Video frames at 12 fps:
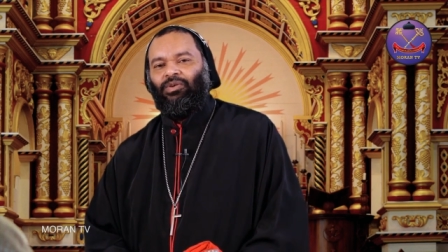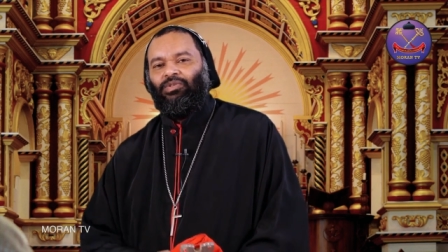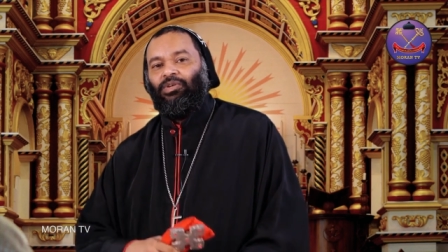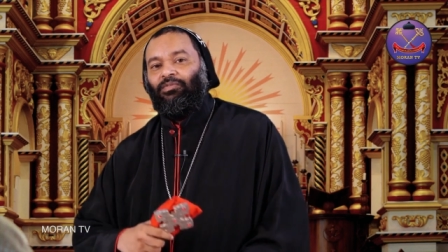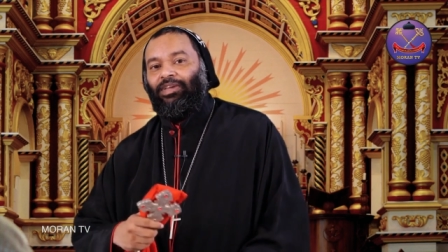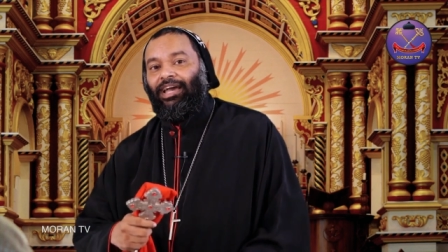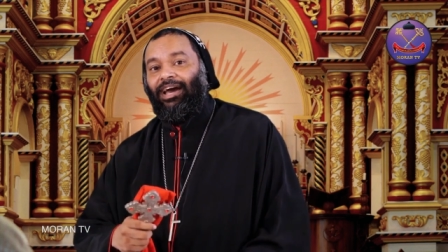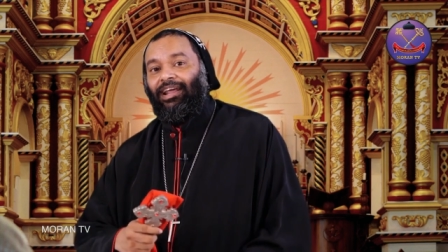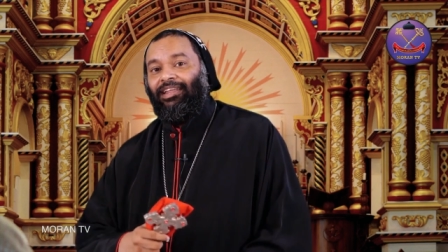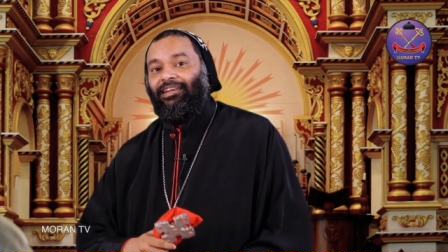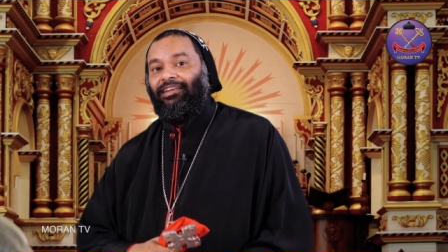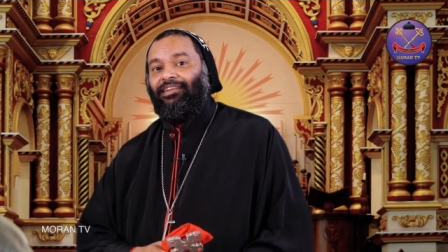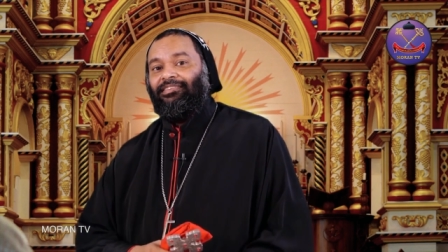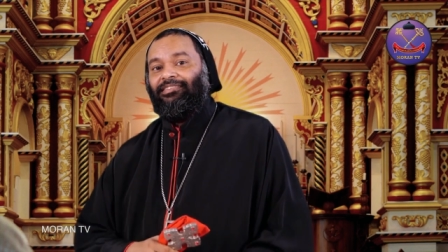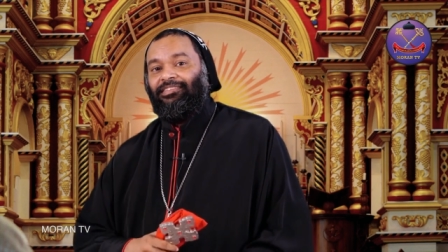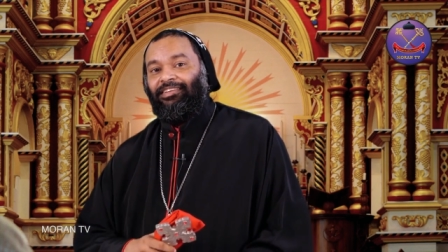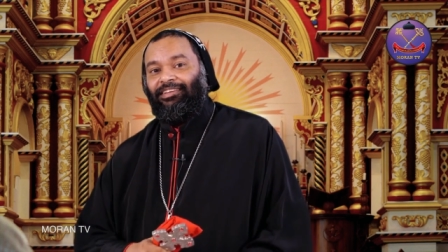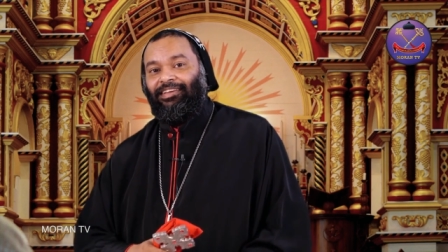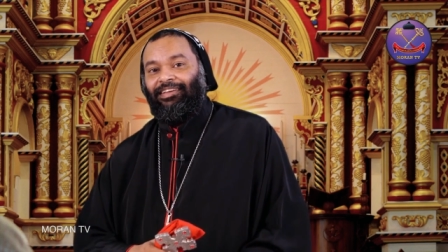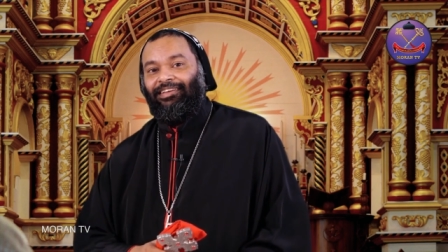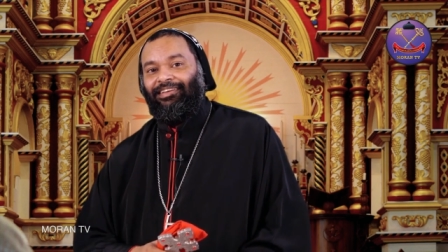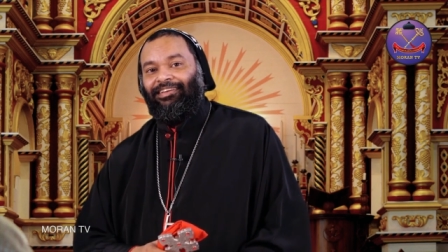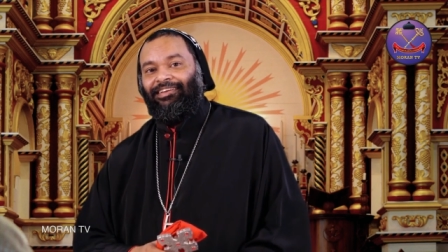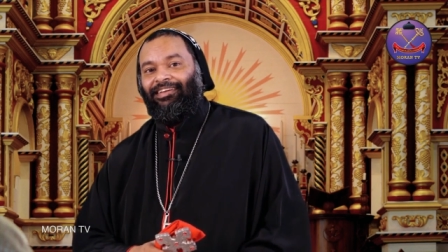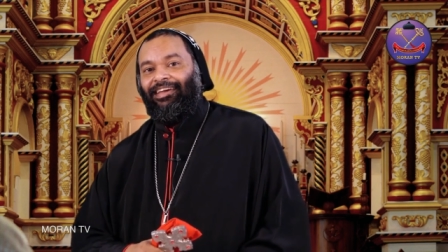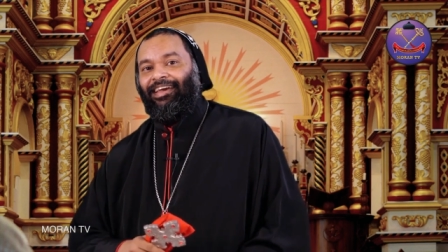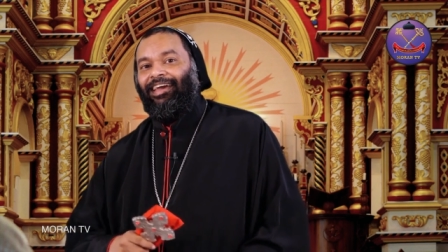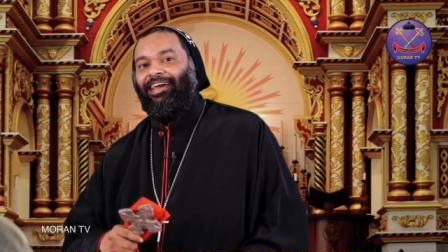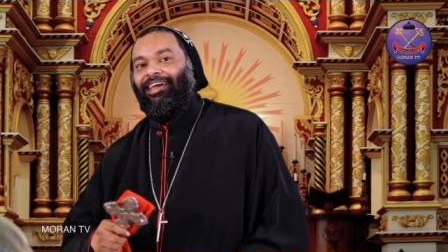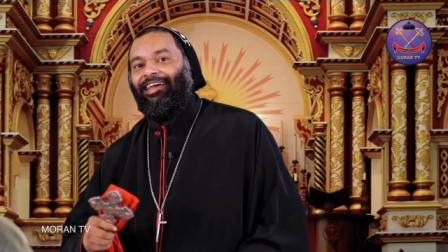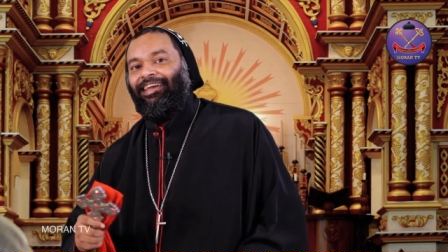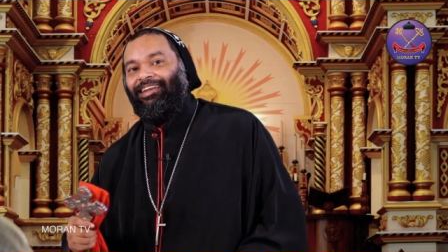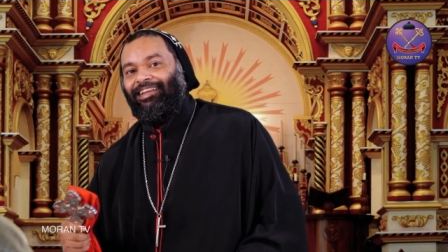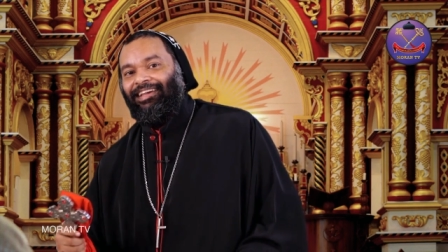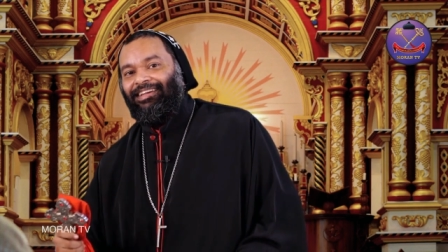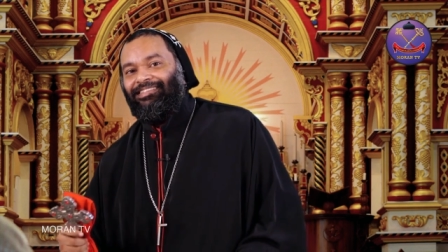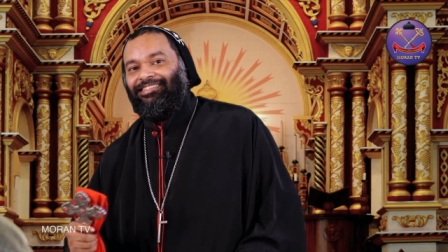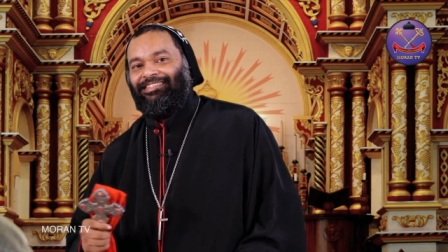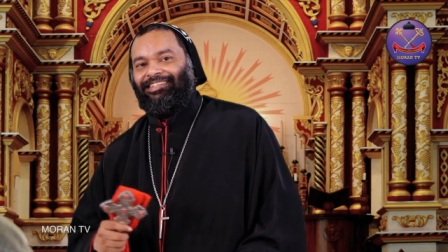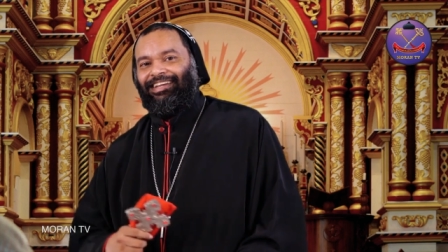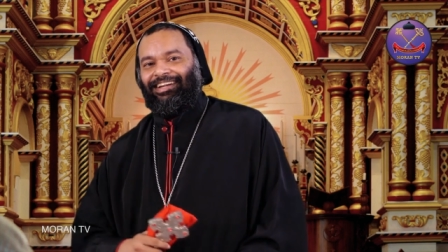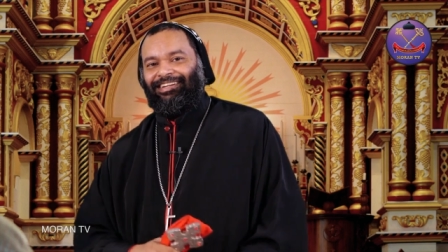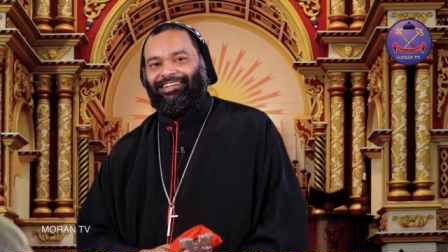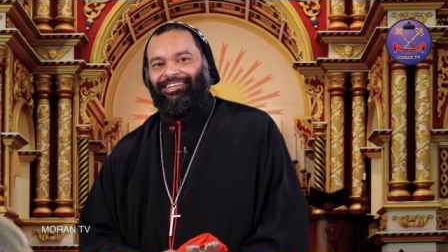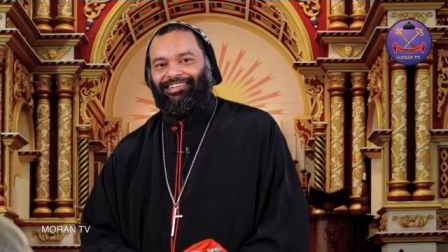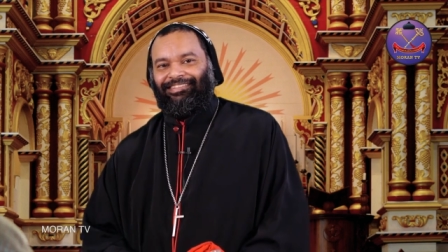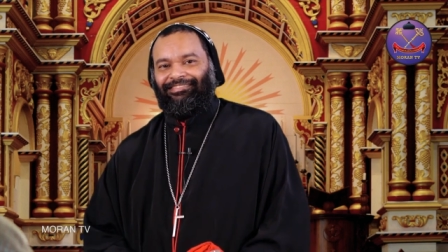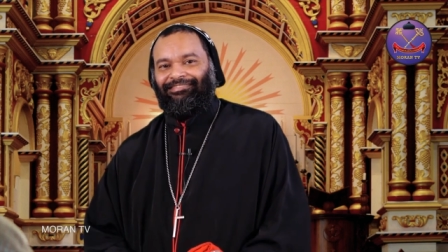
So we are sitting in his shelter.